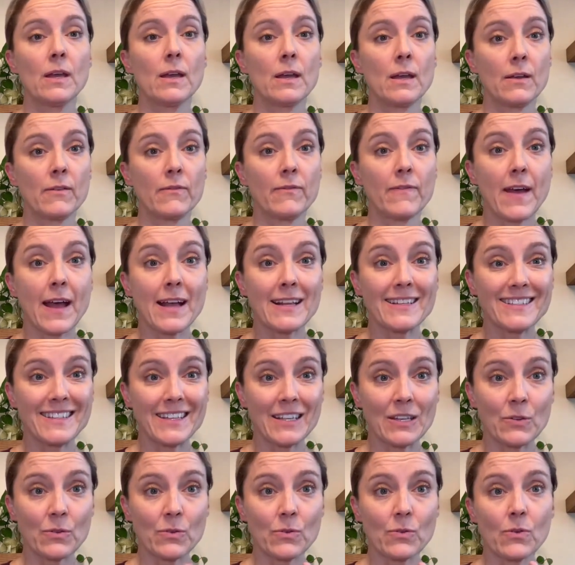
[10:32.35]
uh,
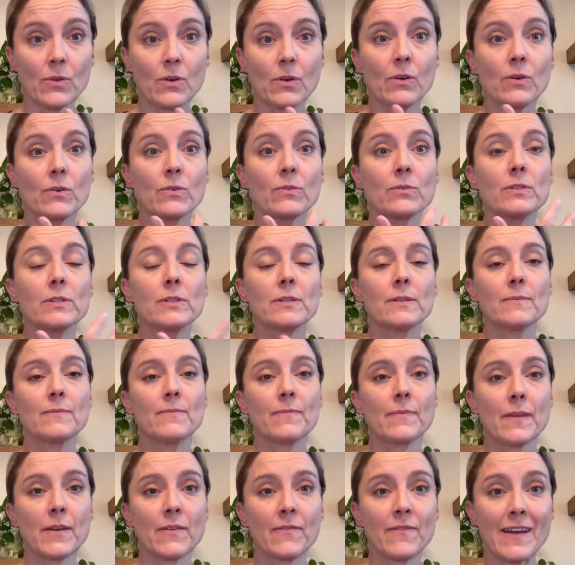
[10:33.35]
fasting glucose,
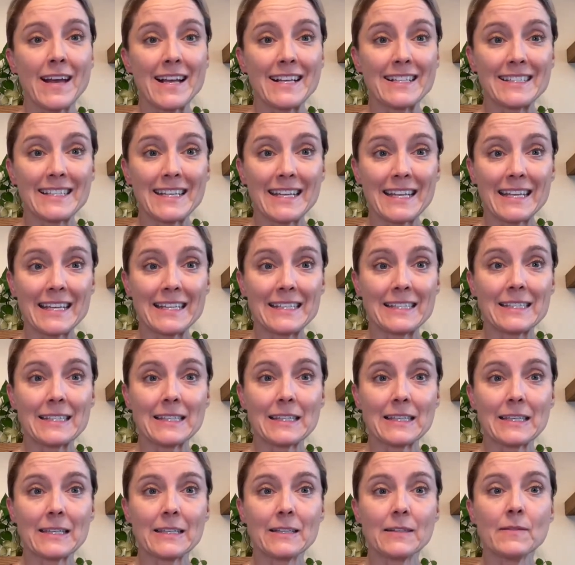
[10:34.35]
a fasting
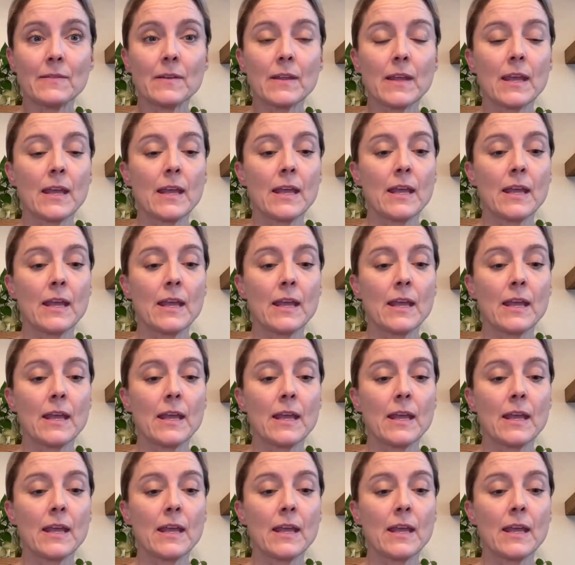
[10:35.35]
insulin,